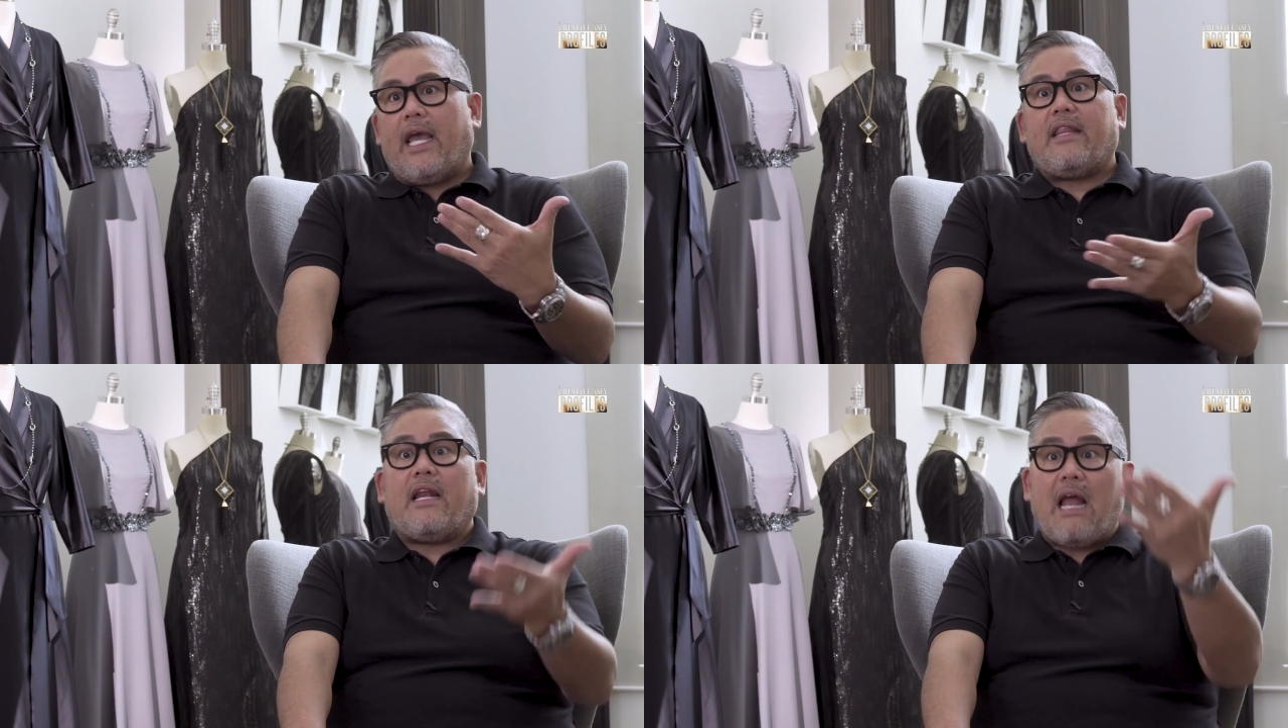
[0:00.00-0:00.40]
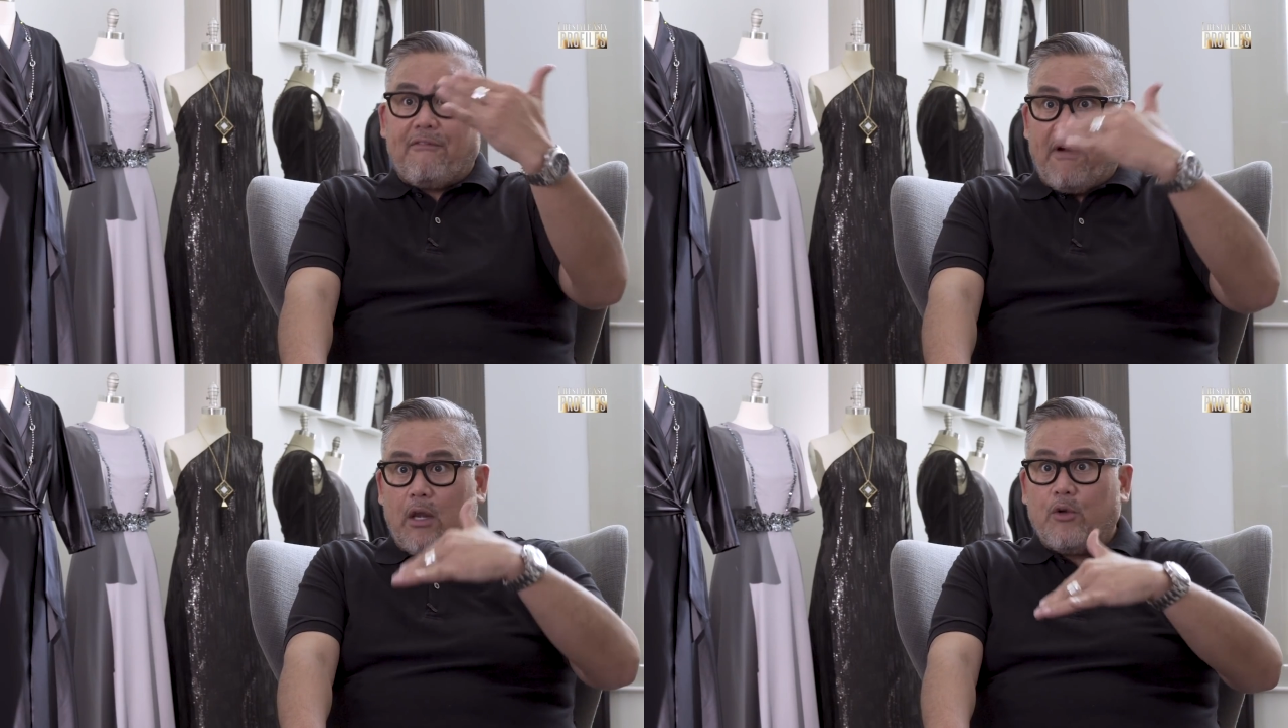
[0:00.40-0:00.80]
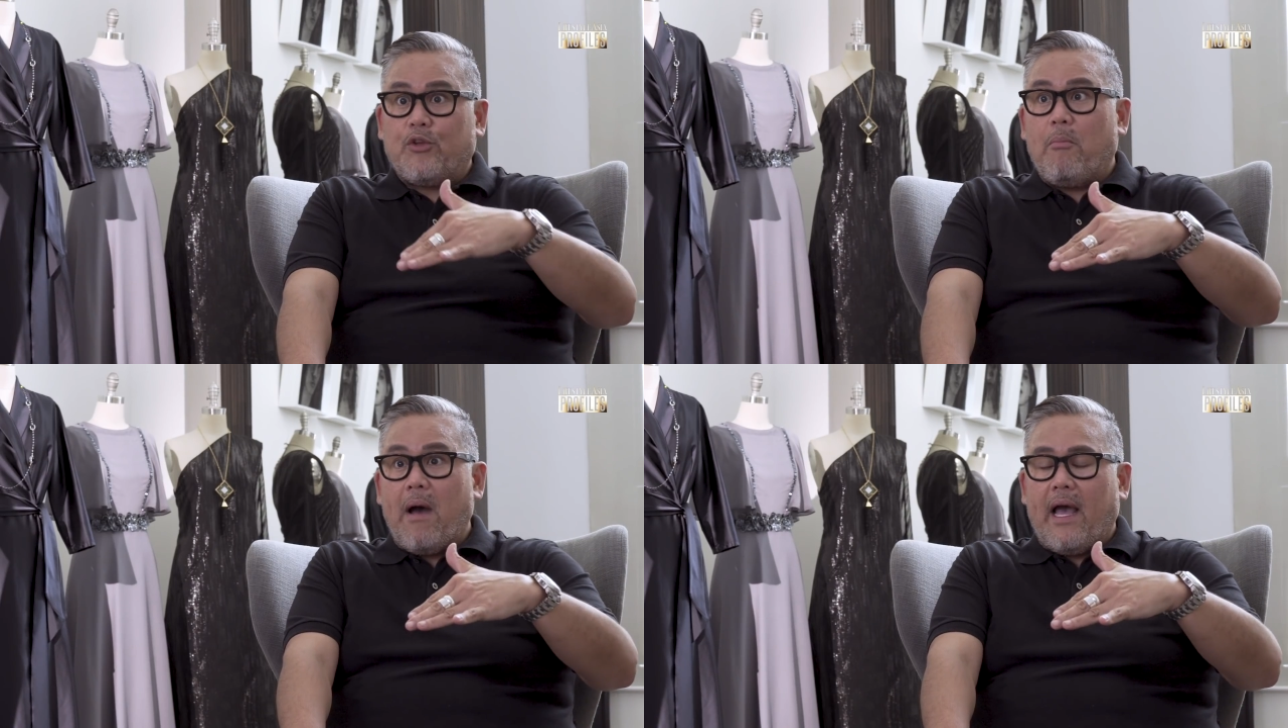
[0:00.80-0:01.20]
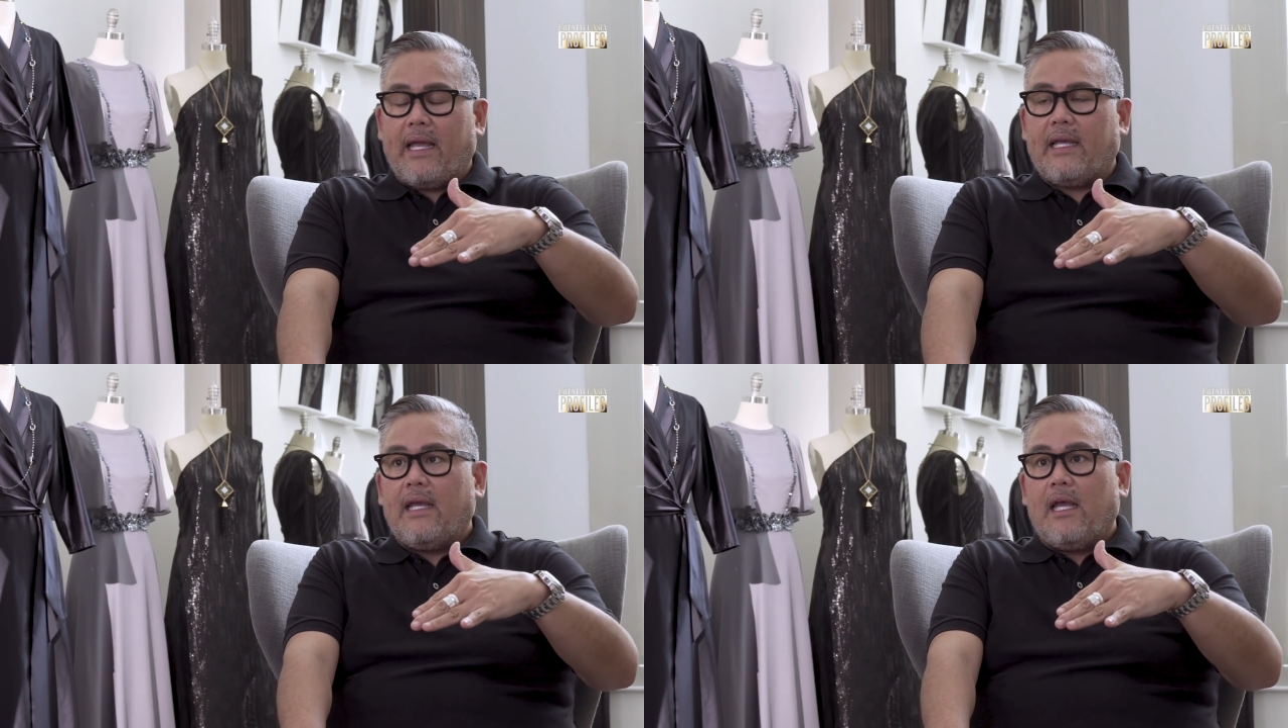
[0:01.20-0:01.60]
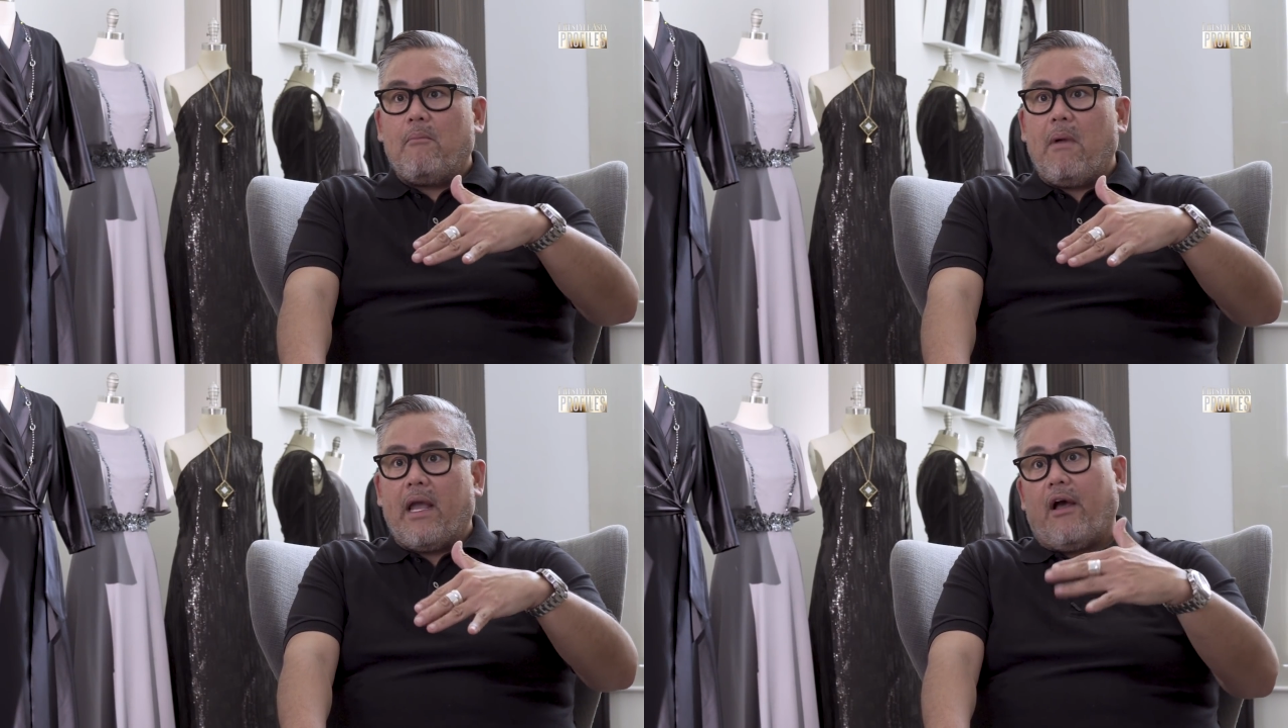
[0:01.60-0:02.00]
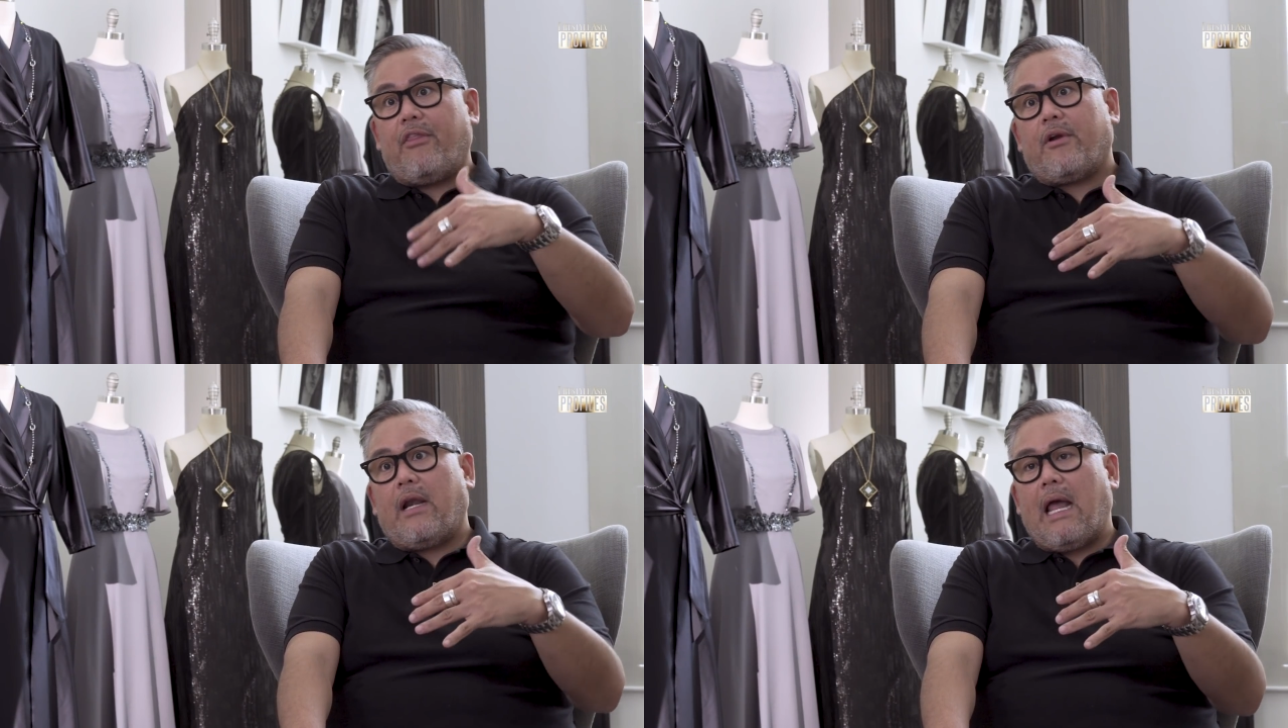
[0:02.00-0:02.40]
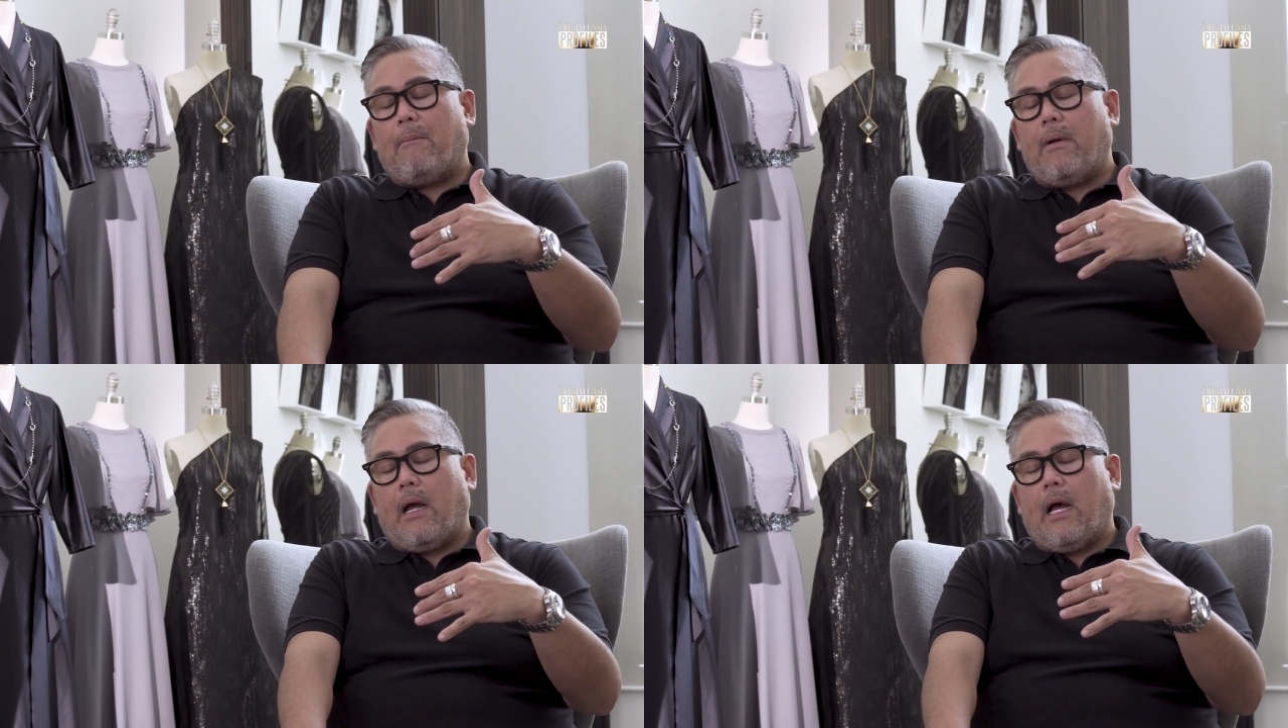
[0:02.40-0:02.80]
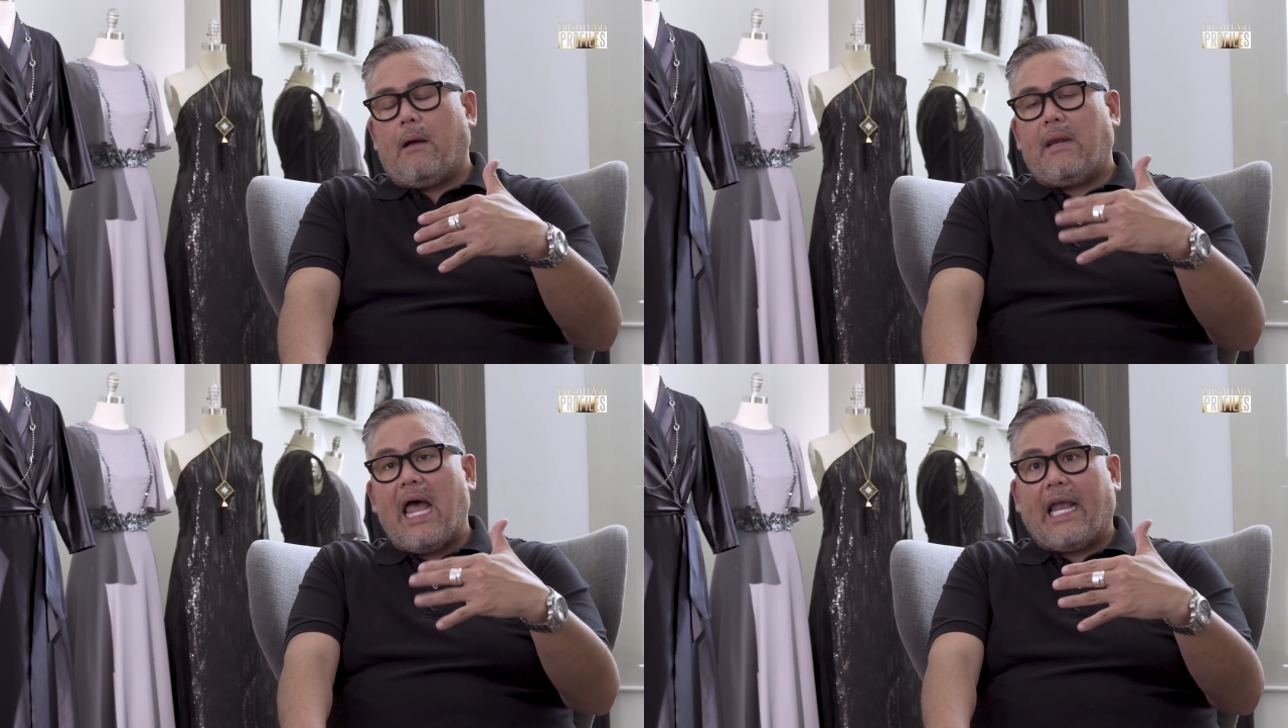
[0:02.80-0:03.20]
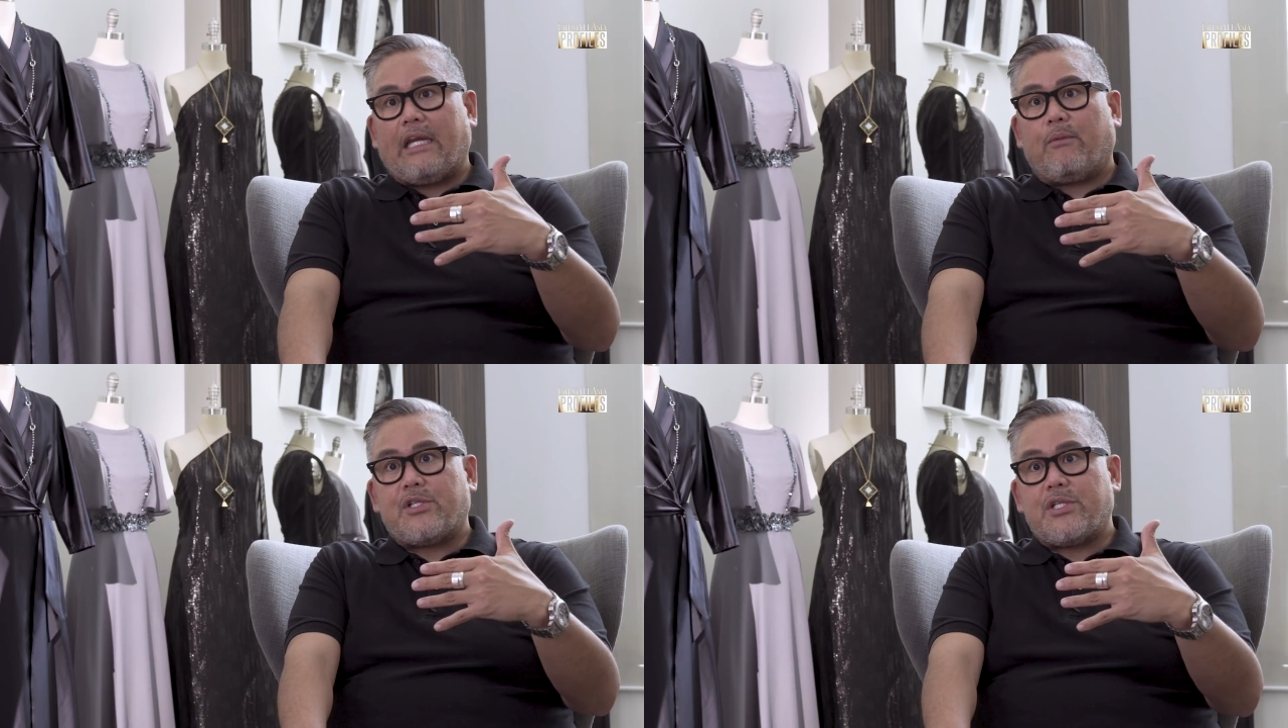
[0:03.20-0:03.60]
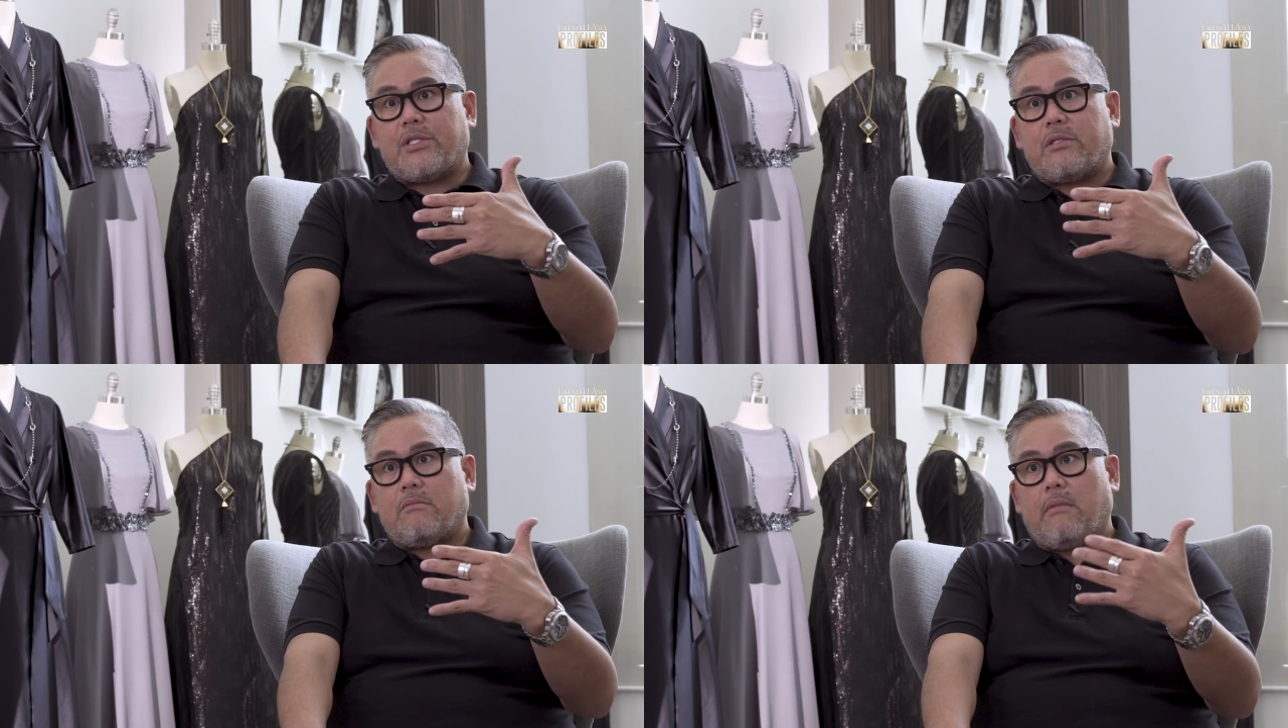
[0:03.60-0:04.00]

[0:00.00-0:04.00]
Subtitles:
And then followed by my other line, which is